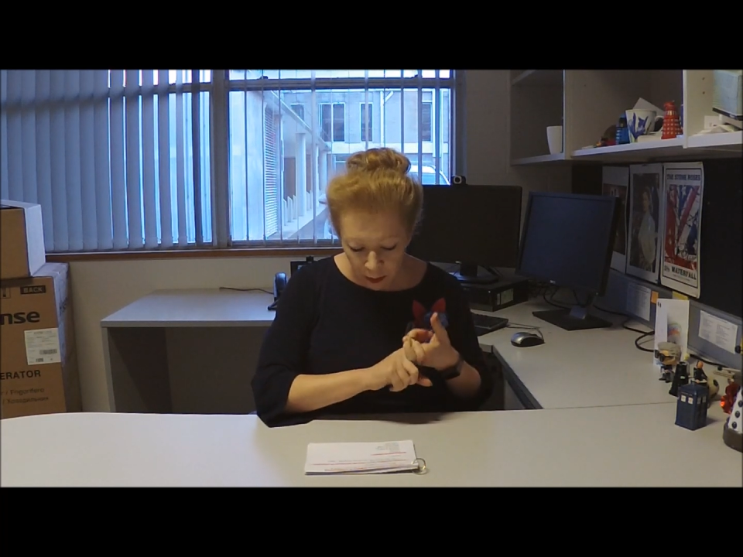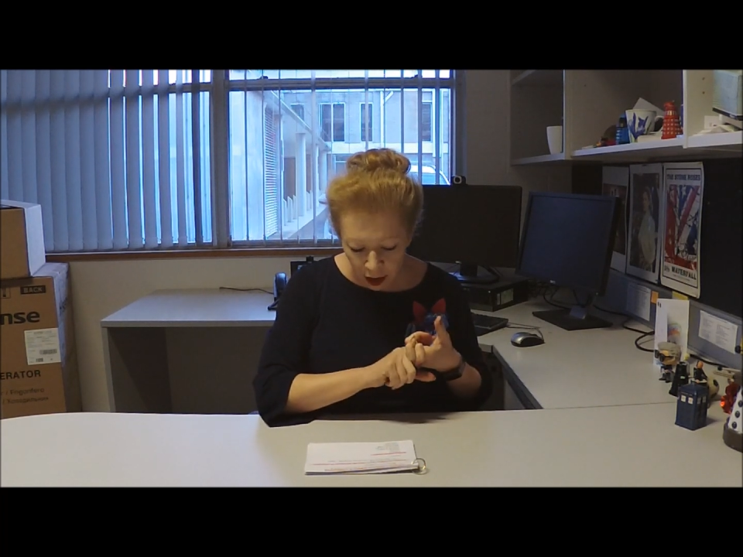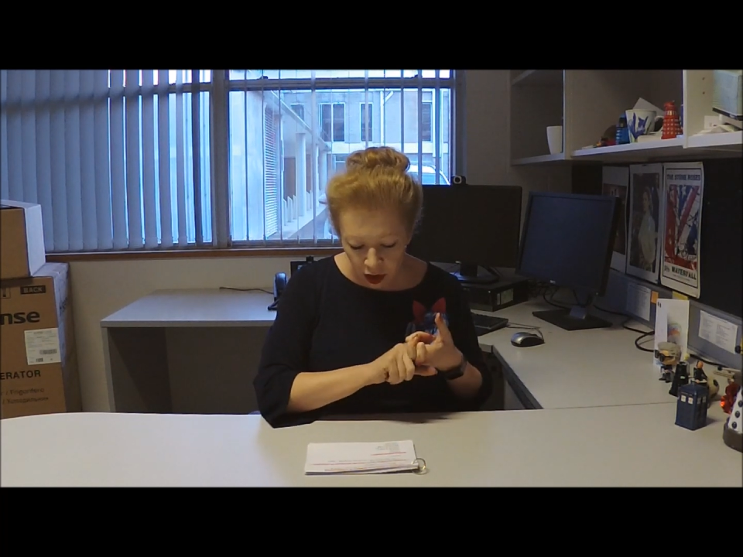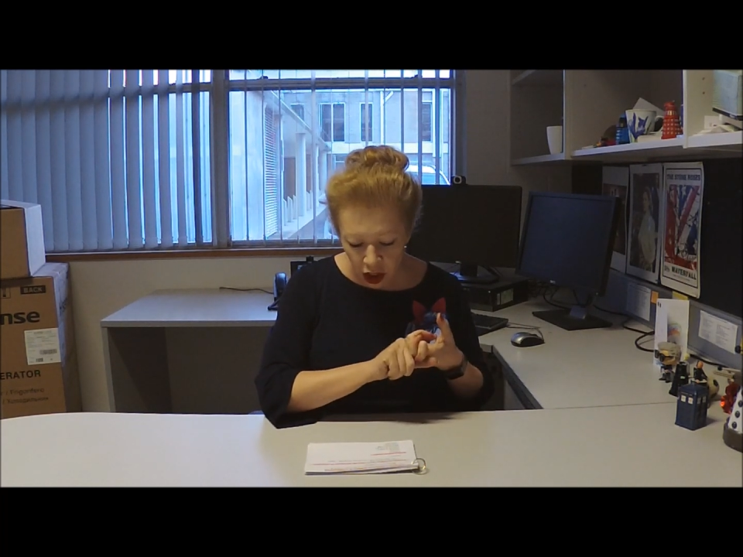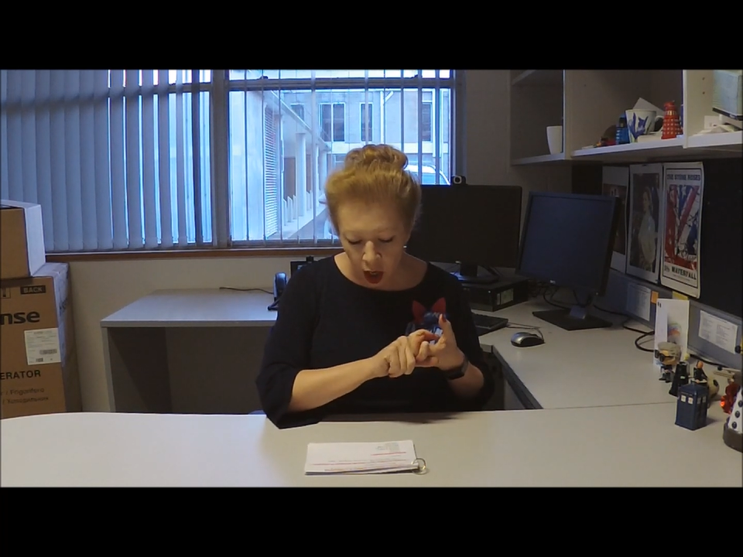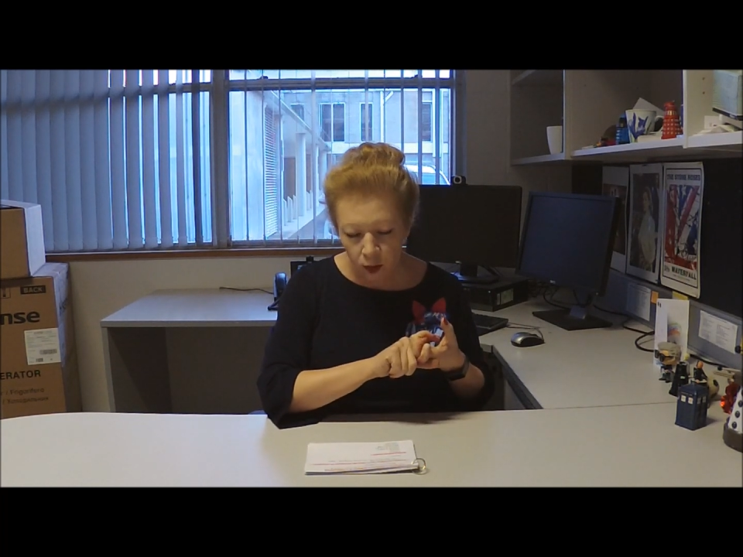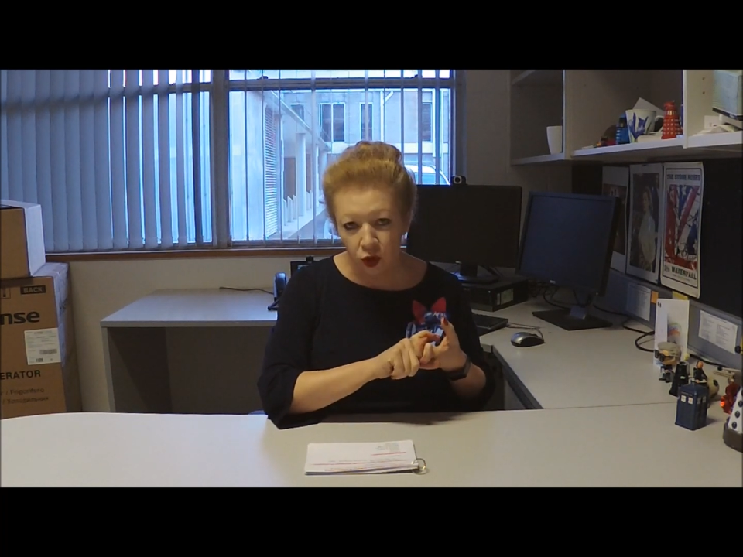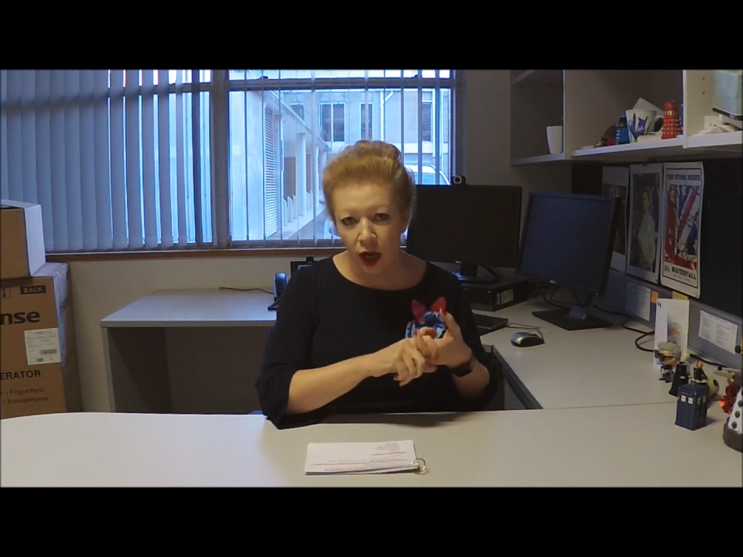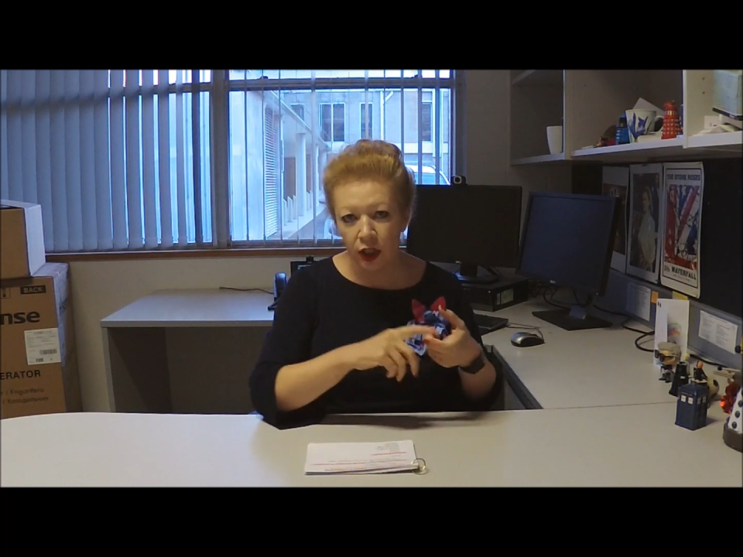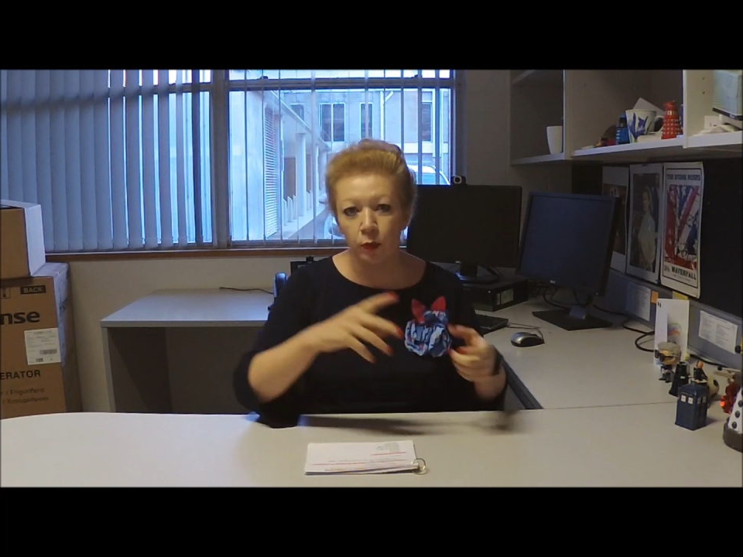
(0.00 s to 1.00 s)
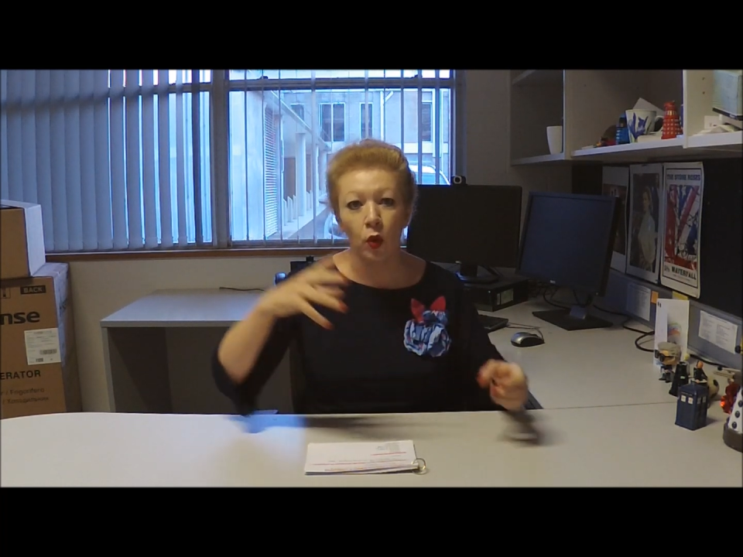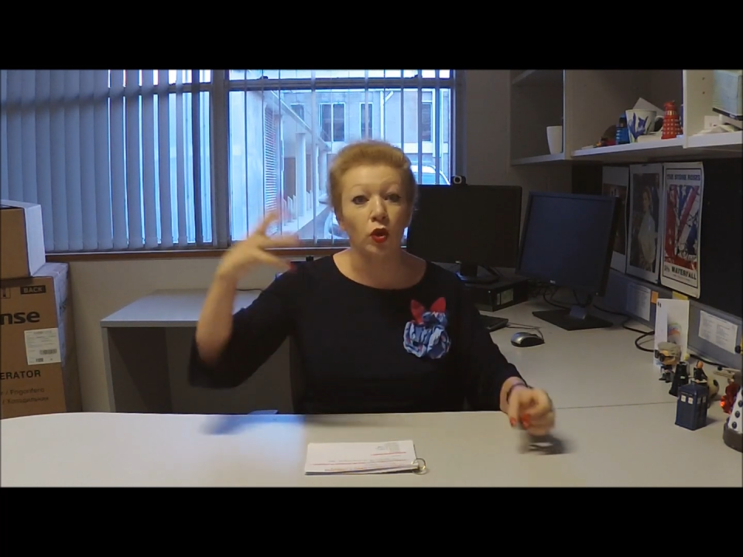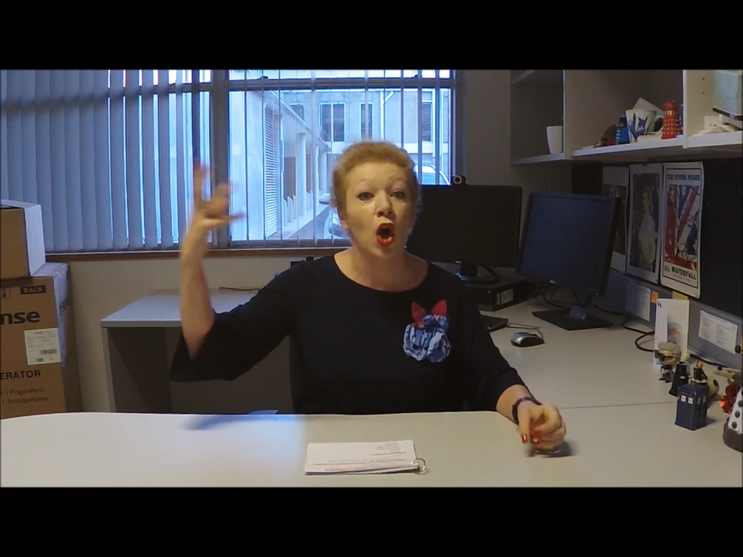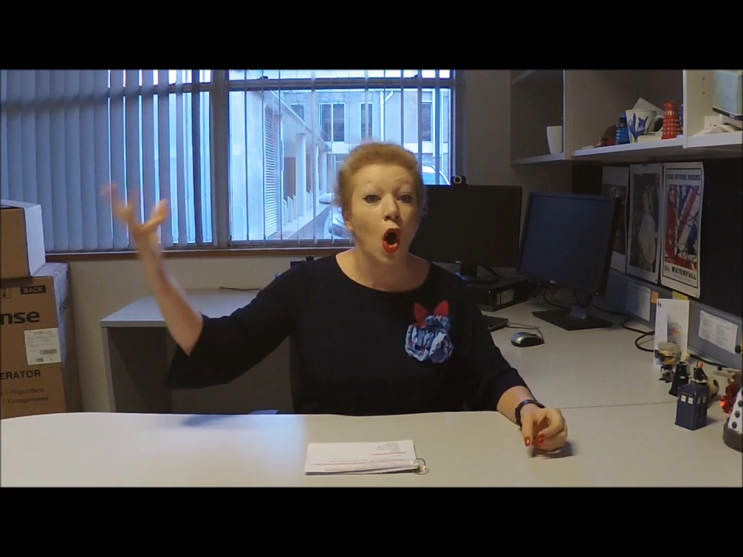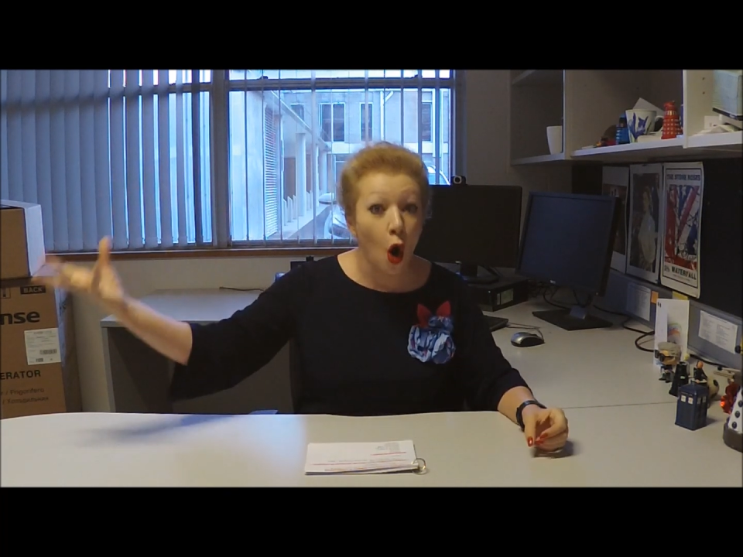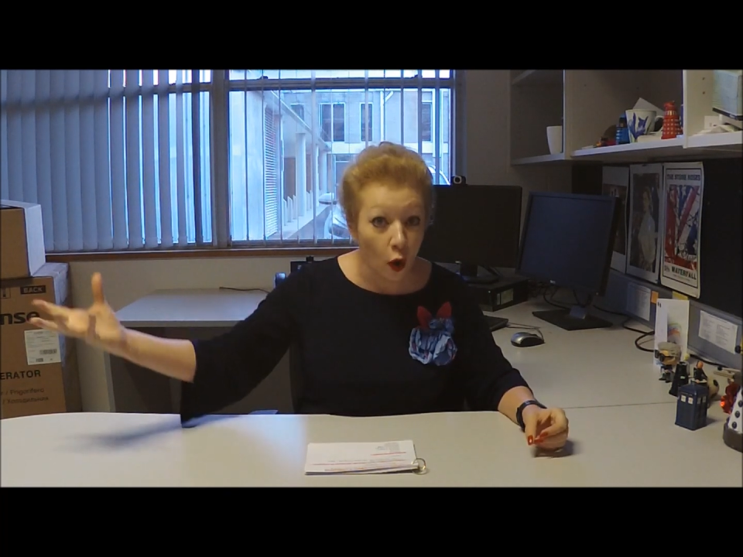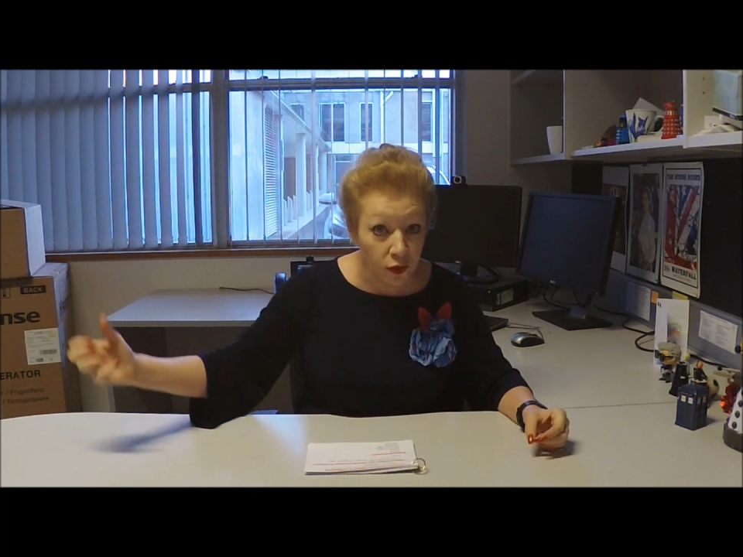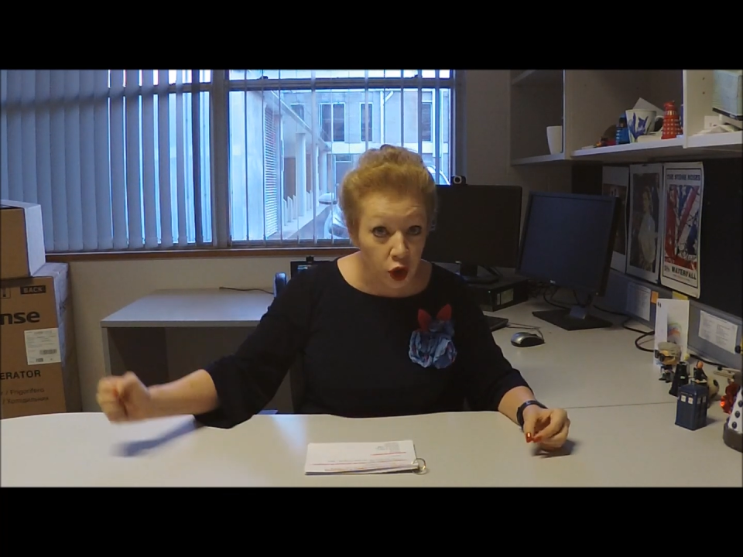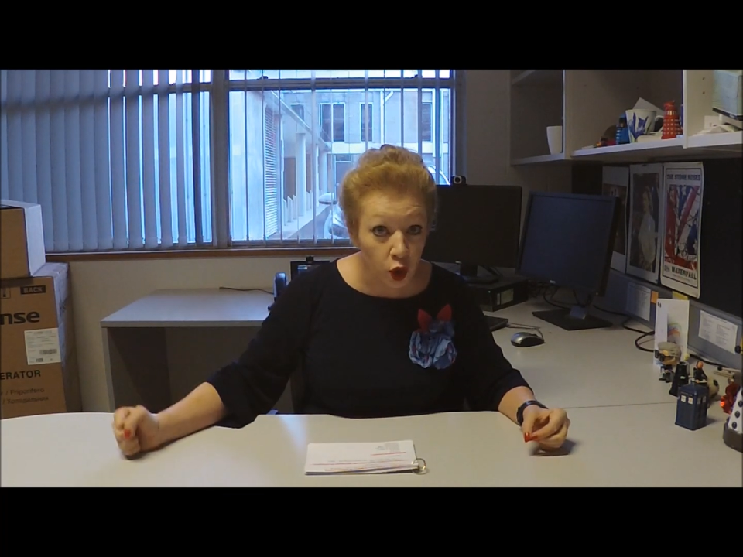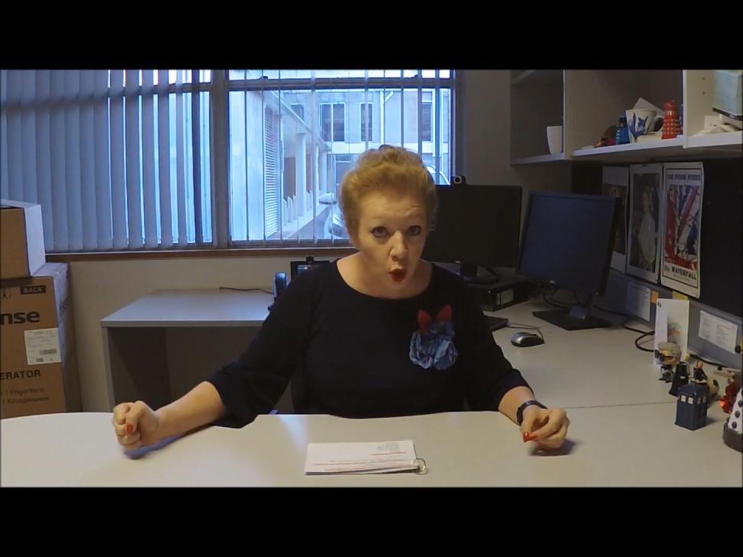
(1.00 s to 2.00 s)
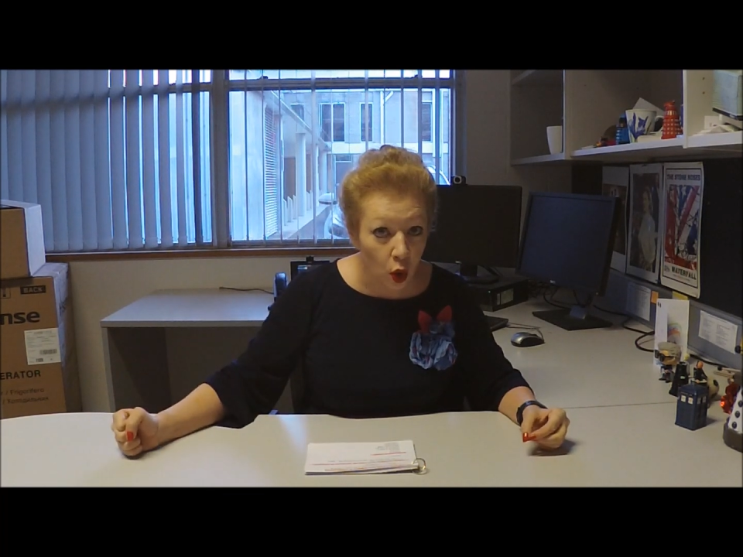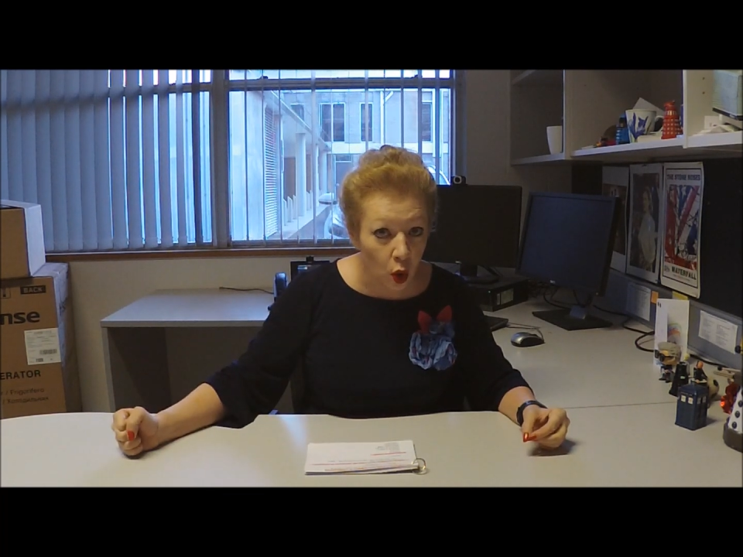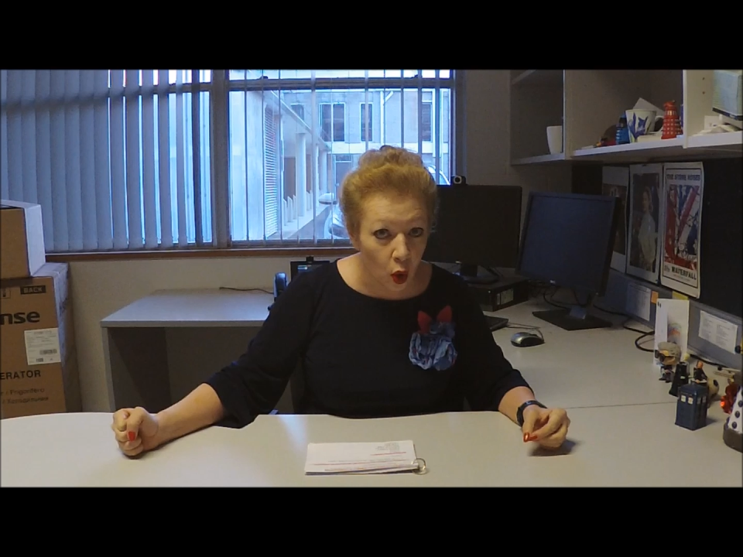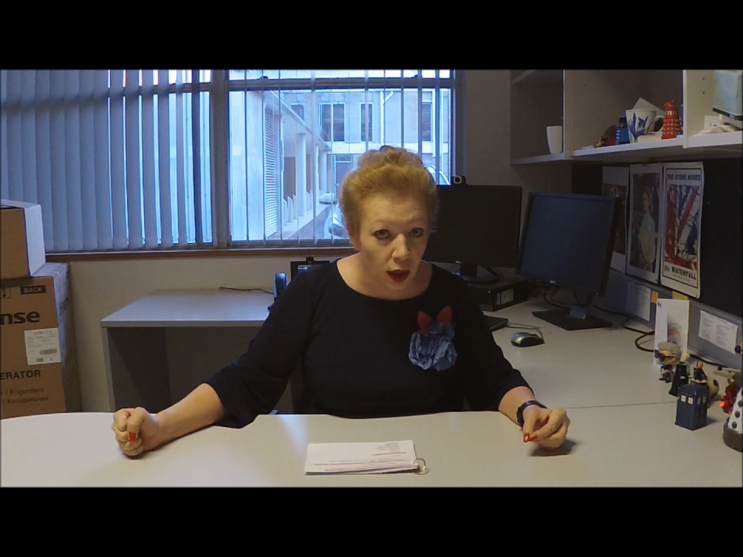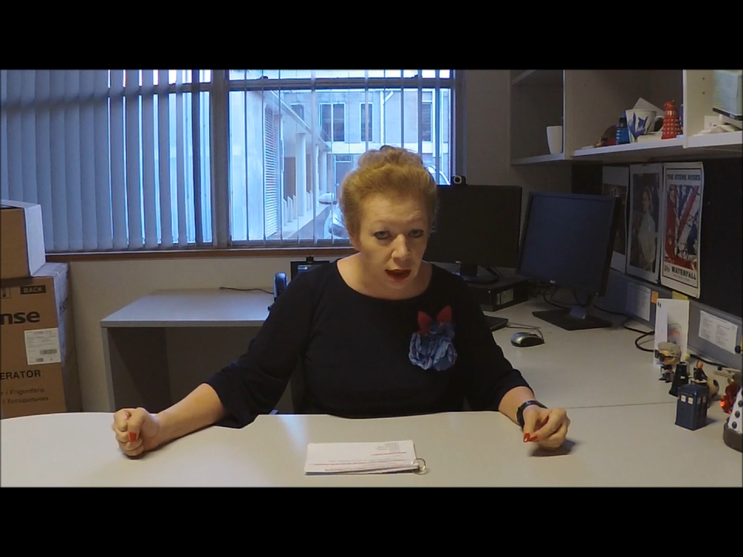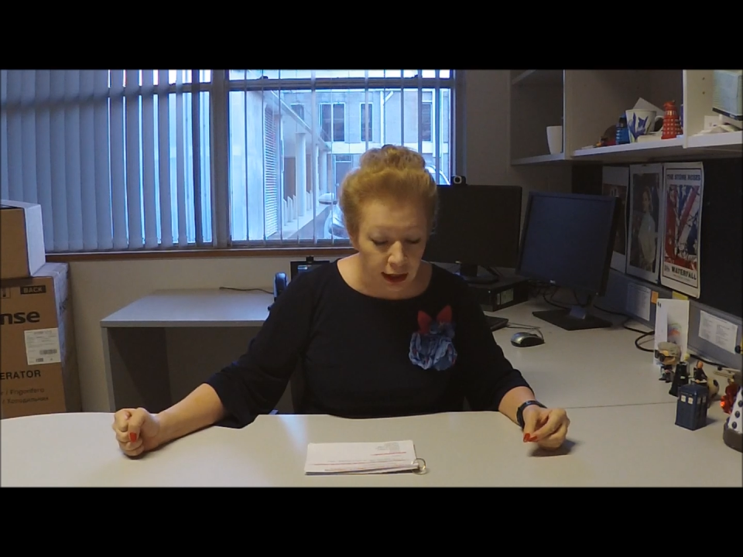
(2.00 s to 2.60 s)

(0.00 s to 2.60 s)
maritime transport, offshore oil